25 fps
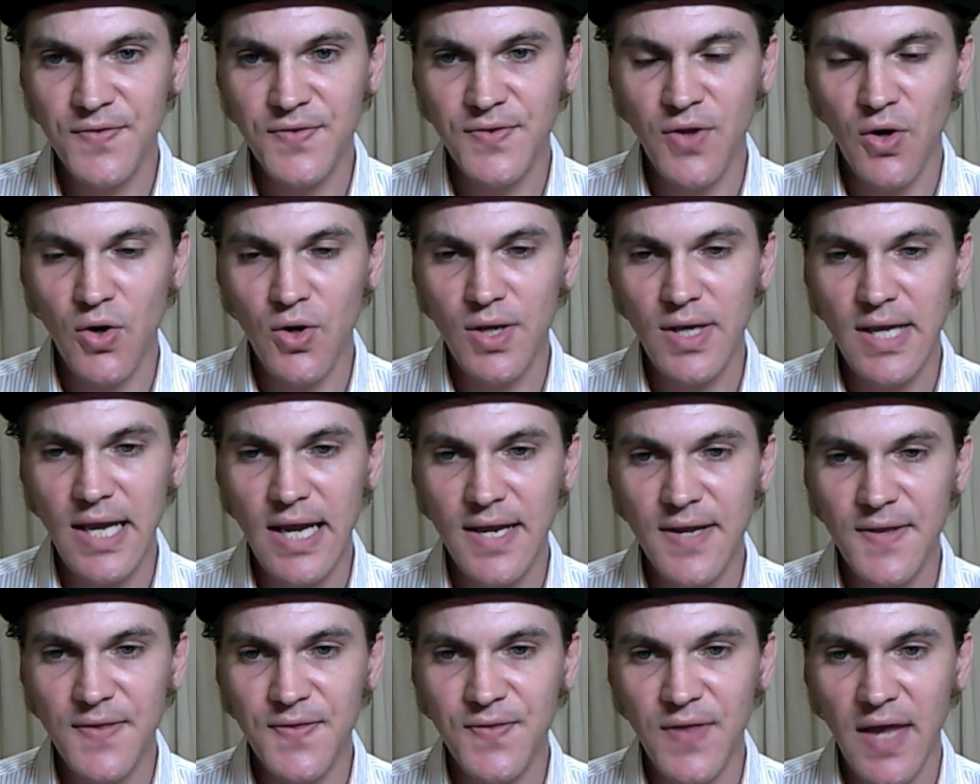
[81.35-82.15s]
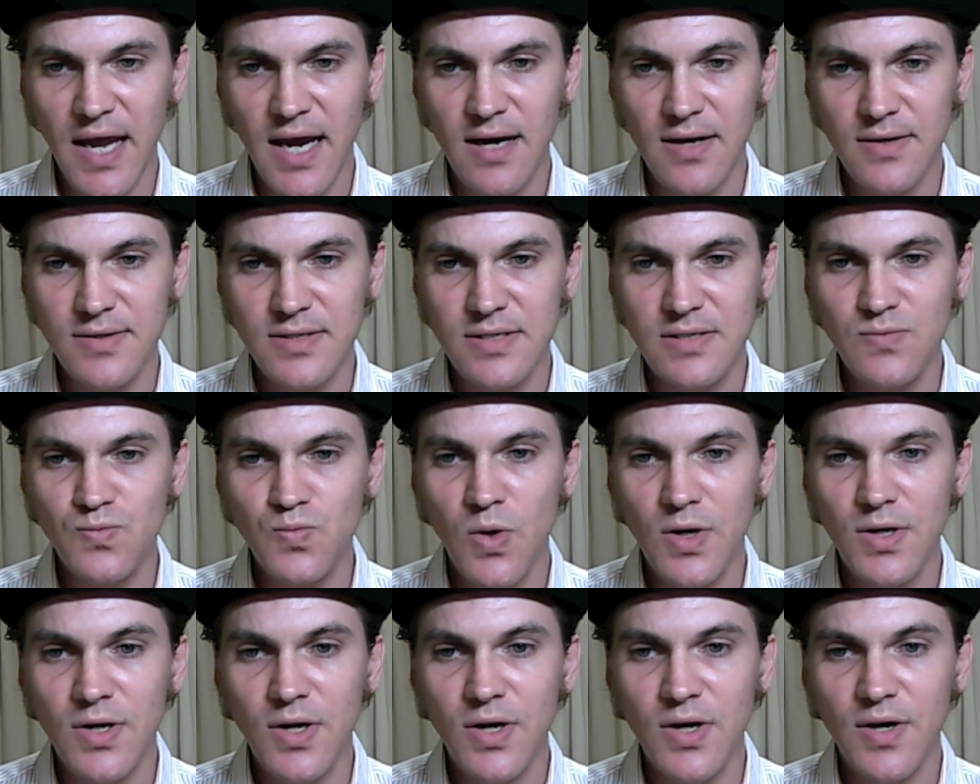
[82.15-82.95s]

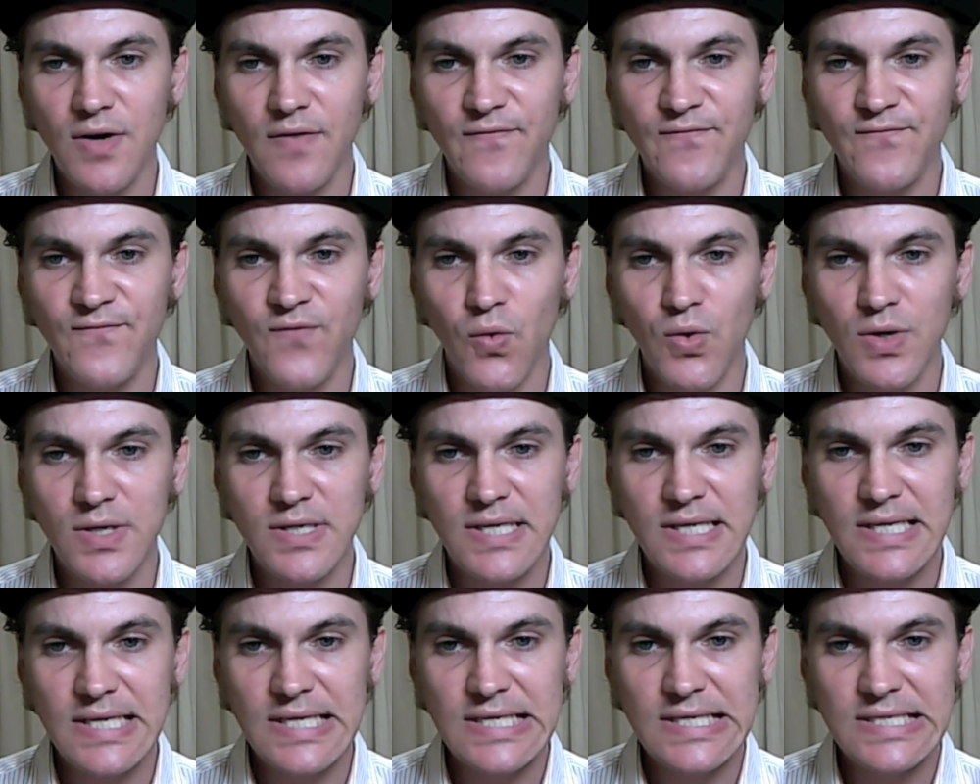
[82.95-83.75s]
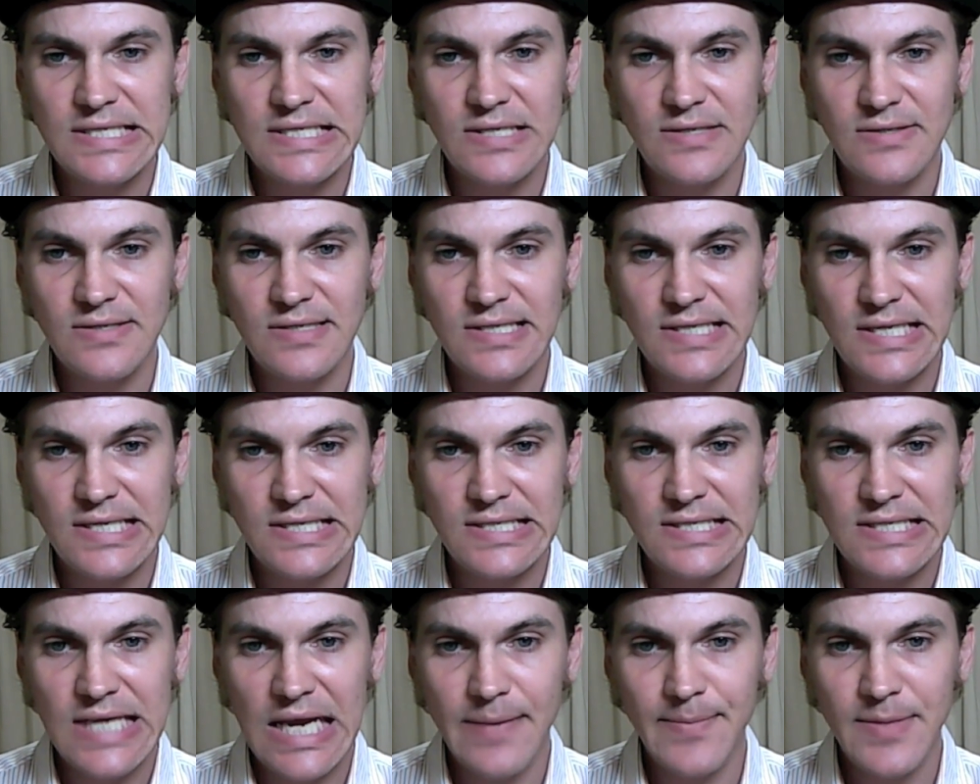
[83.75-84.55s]
38,114 children
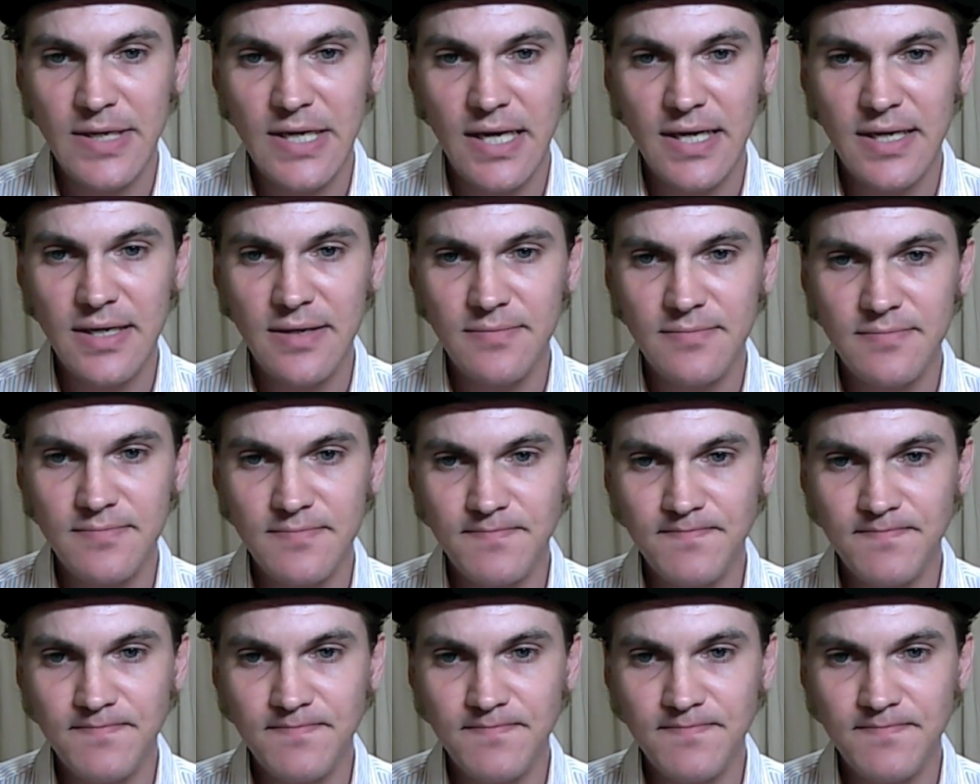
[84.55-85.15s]
examined,